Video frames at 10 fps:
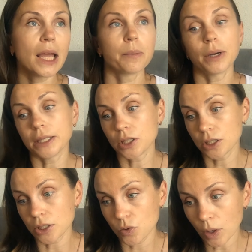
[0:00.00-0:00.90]
But
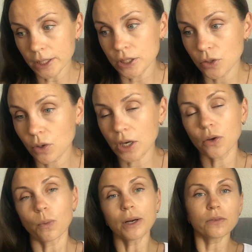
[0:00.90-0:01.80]
just try to,
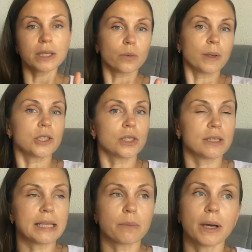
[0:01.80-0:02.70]
one of the
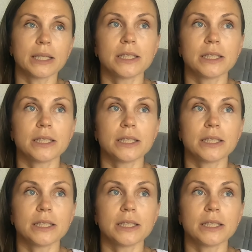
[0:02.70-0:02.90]
questions that my